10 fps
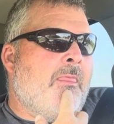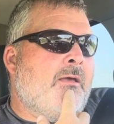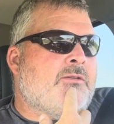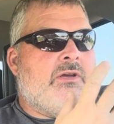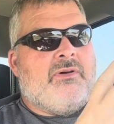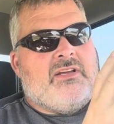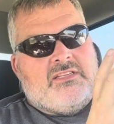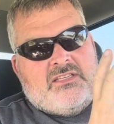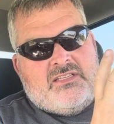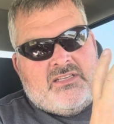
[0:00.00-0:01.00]
So anyways,
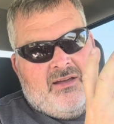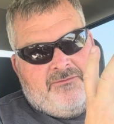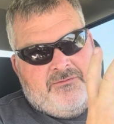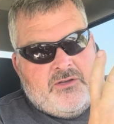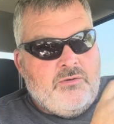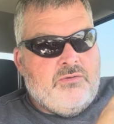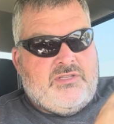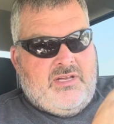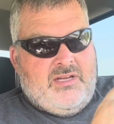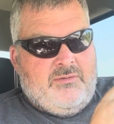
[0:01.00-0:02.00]
this has got fuse
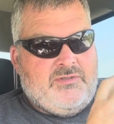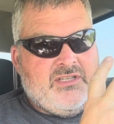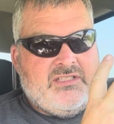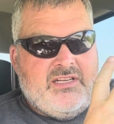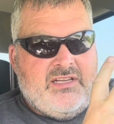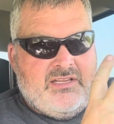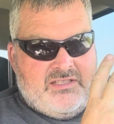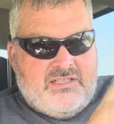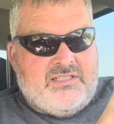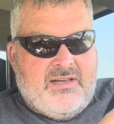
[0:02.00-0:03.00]
set up, 60
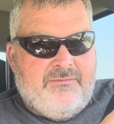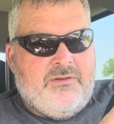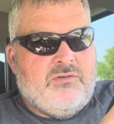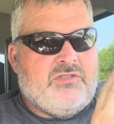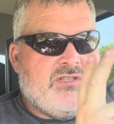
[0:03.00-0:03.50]
amp fuses.